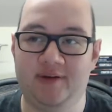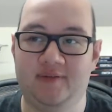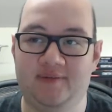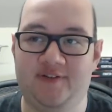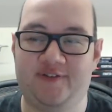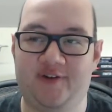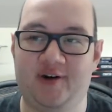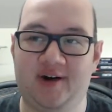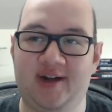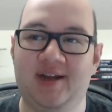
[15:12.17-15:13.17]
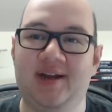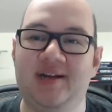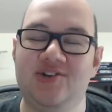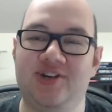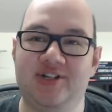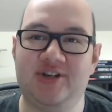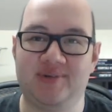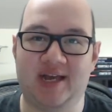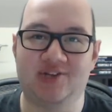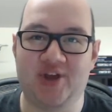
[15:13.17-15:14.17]
for
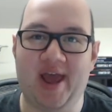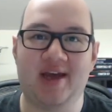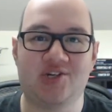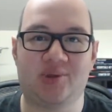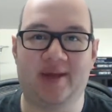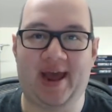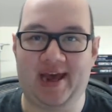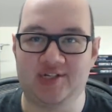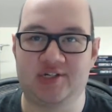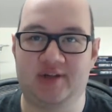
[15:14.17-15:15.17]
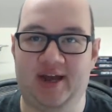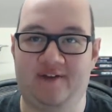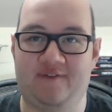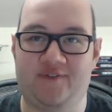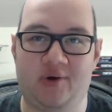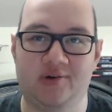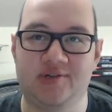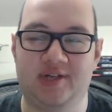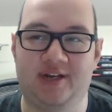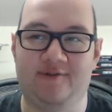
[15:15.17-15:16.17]
she actually asked at
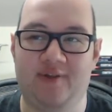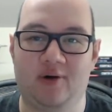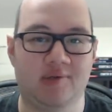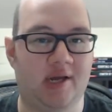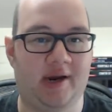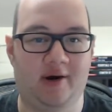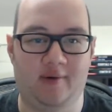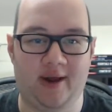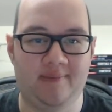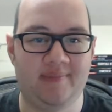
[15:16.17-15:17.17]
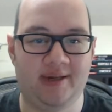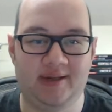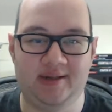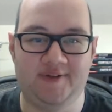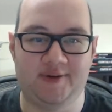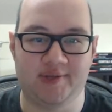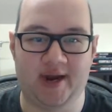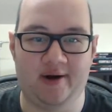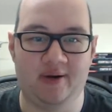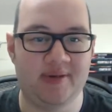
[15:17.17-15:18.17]
first if there was a harem
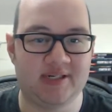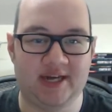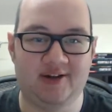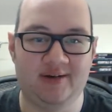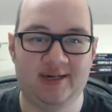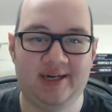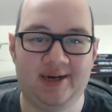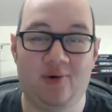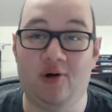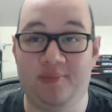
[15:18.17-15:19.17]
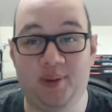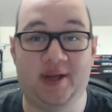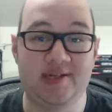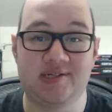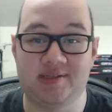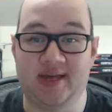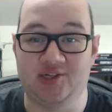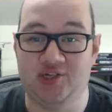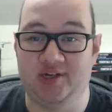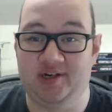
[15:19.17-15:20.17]
in town, or a place that
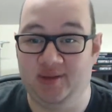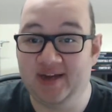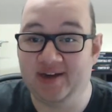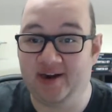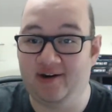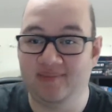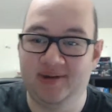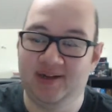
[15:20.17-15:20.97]
she can collect a harem.